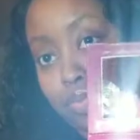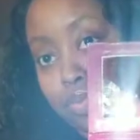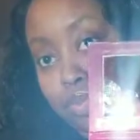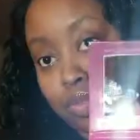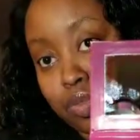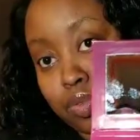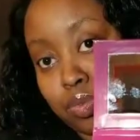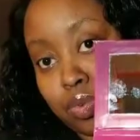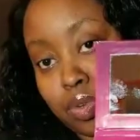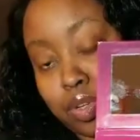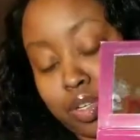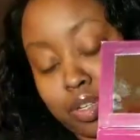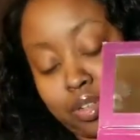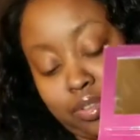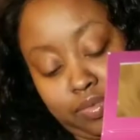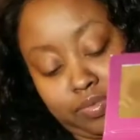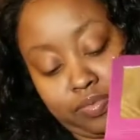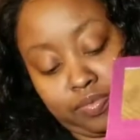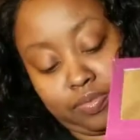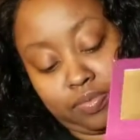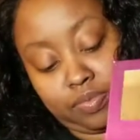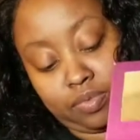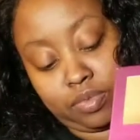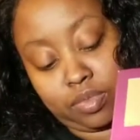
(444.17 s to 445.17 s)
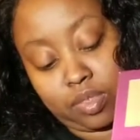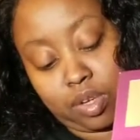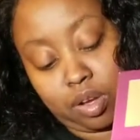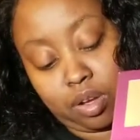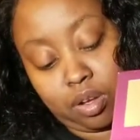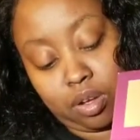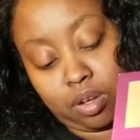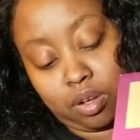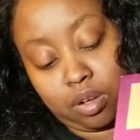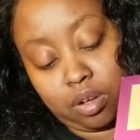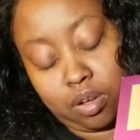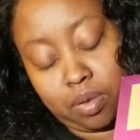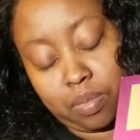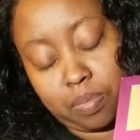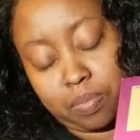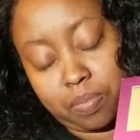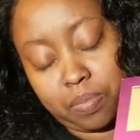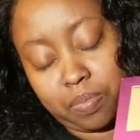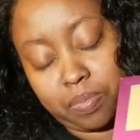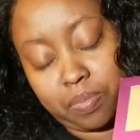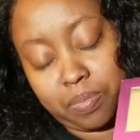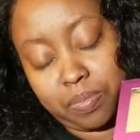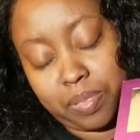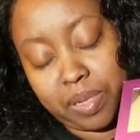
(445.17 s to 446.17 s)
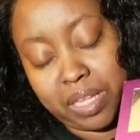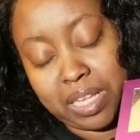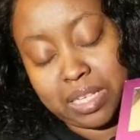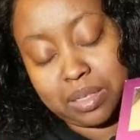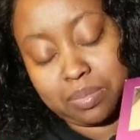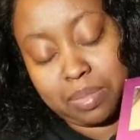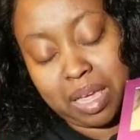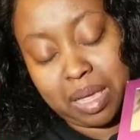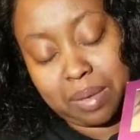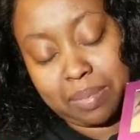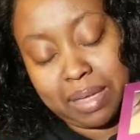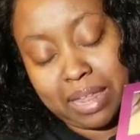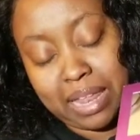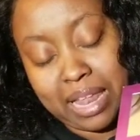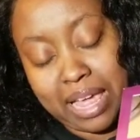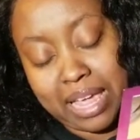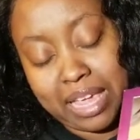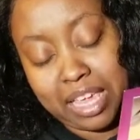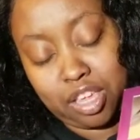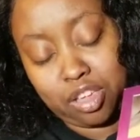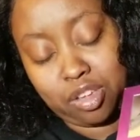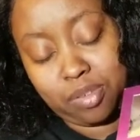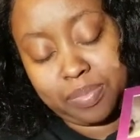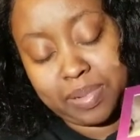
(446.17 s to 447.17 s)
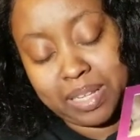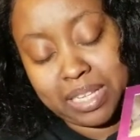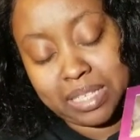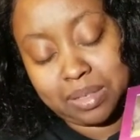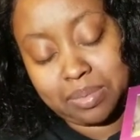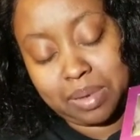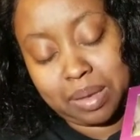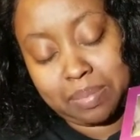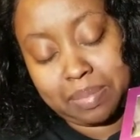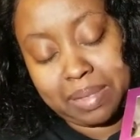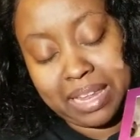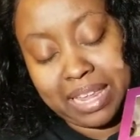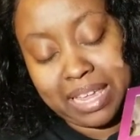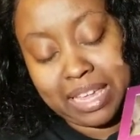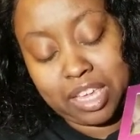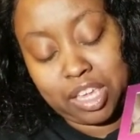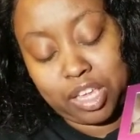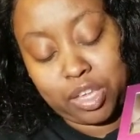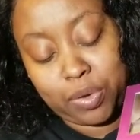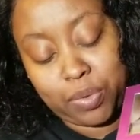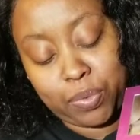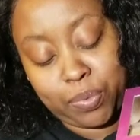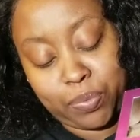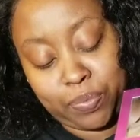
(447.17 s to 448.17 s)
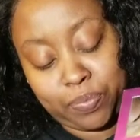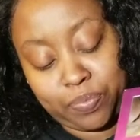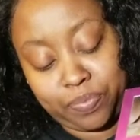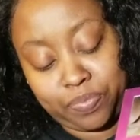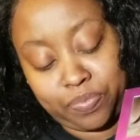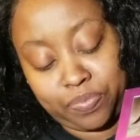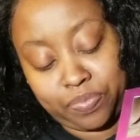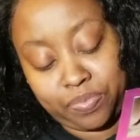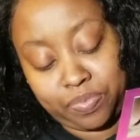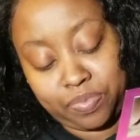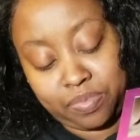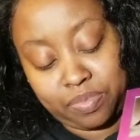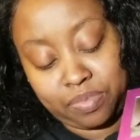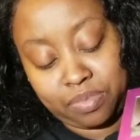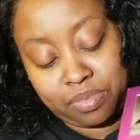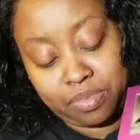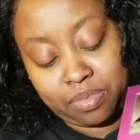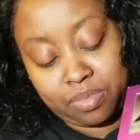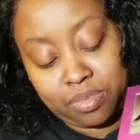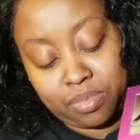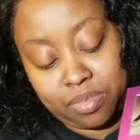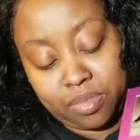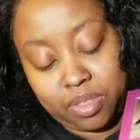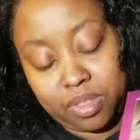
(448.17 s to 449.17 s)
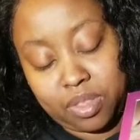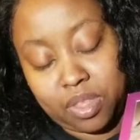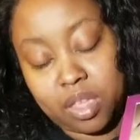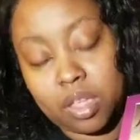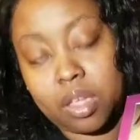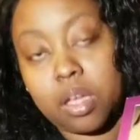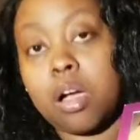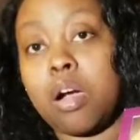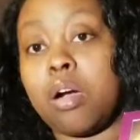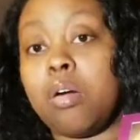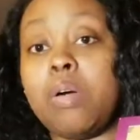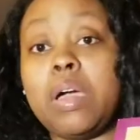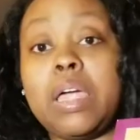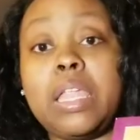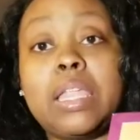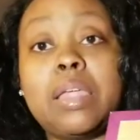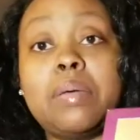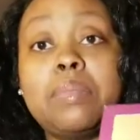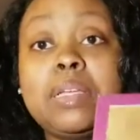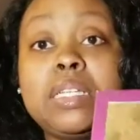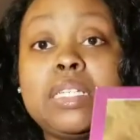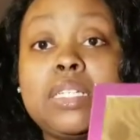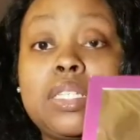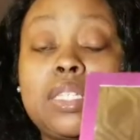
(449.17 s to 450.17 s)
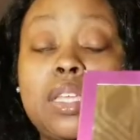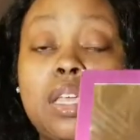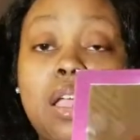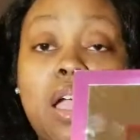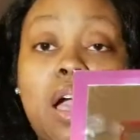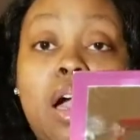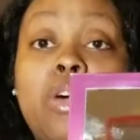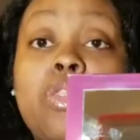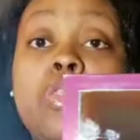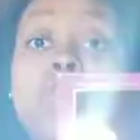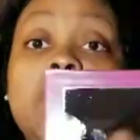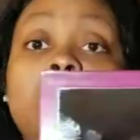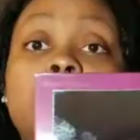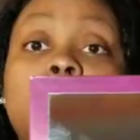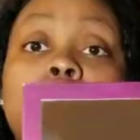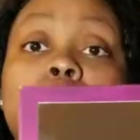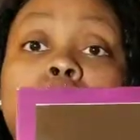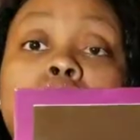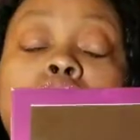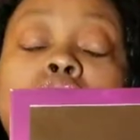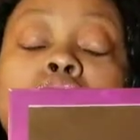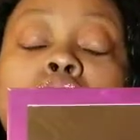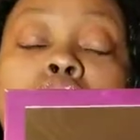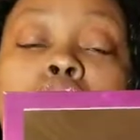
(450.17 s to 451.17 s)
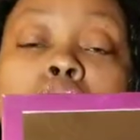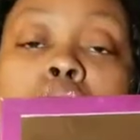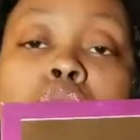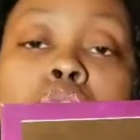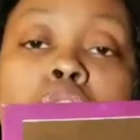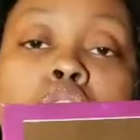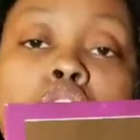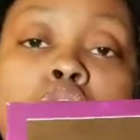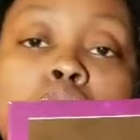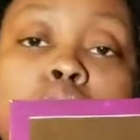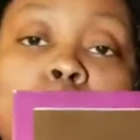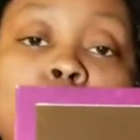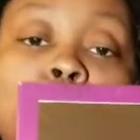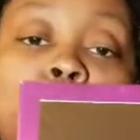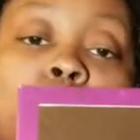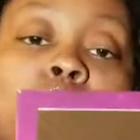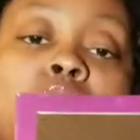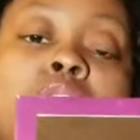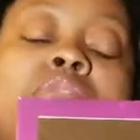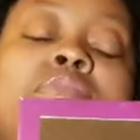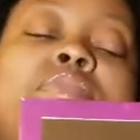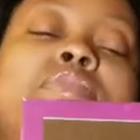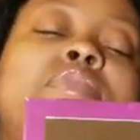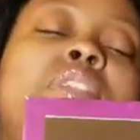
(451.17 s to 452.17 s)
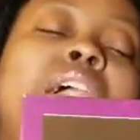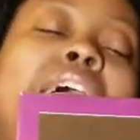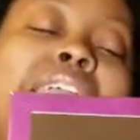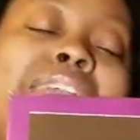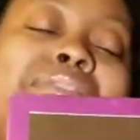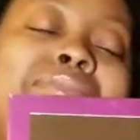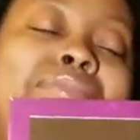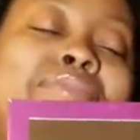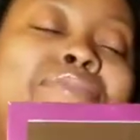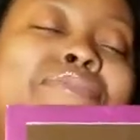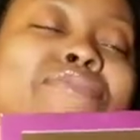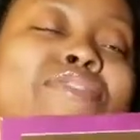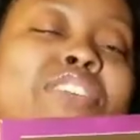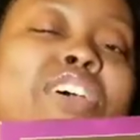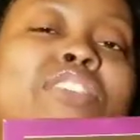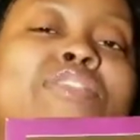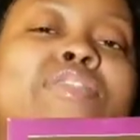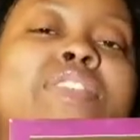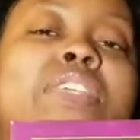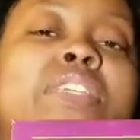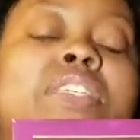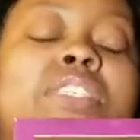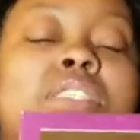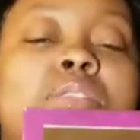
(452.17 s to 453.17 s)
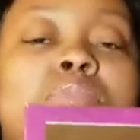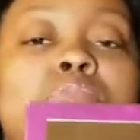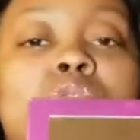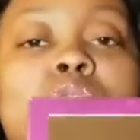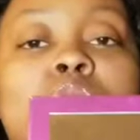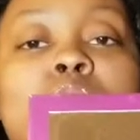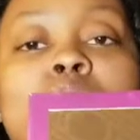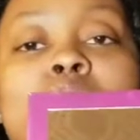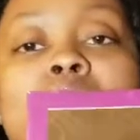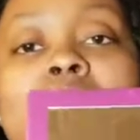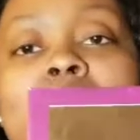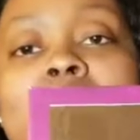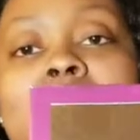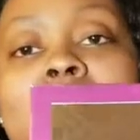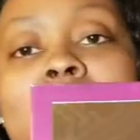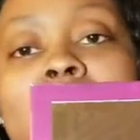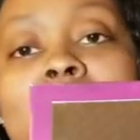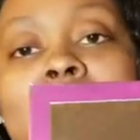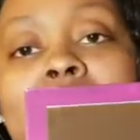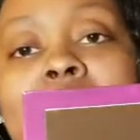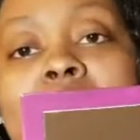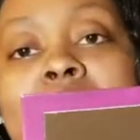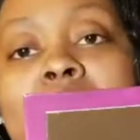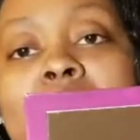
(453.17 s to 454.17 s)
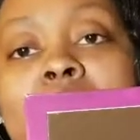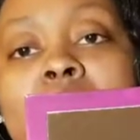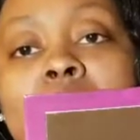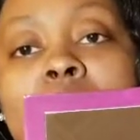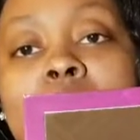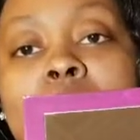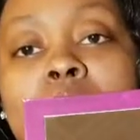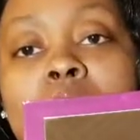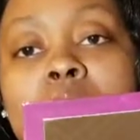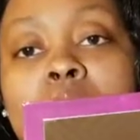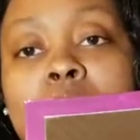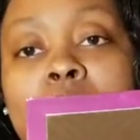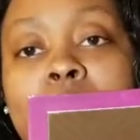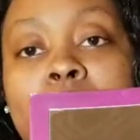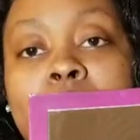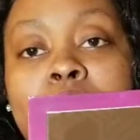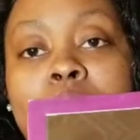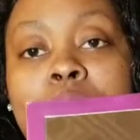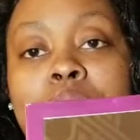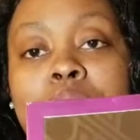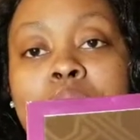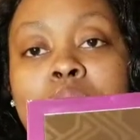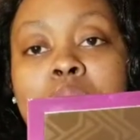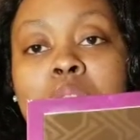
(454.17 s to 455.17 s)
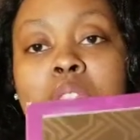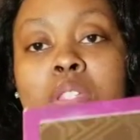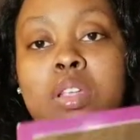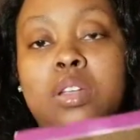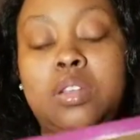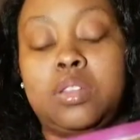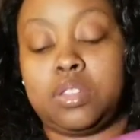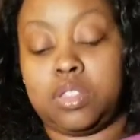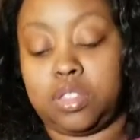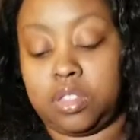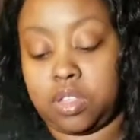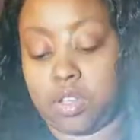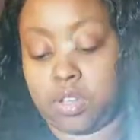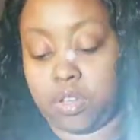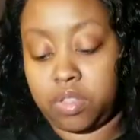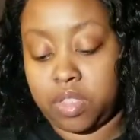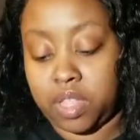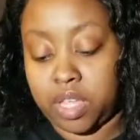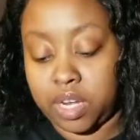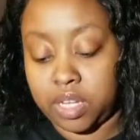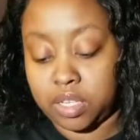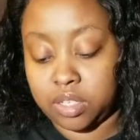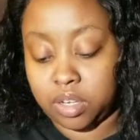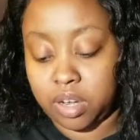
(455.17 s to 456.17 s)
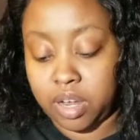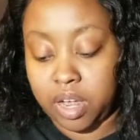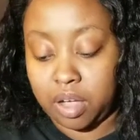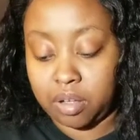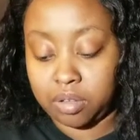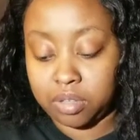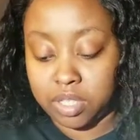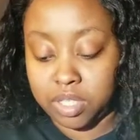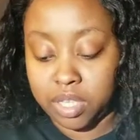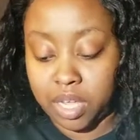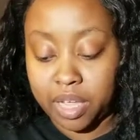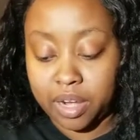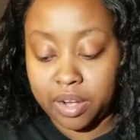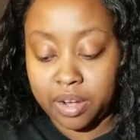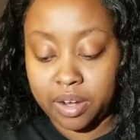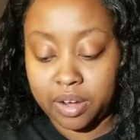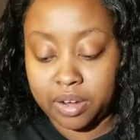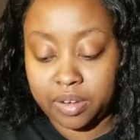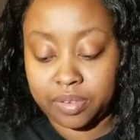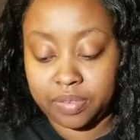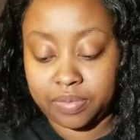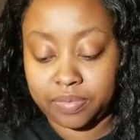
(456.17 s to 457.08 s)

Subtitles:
this one. Oh, please make me like it. Please make me like it. Oh, and let me just say how these are so smooth. They're like velvety smooth. I love how they feel. So that is our Outsider.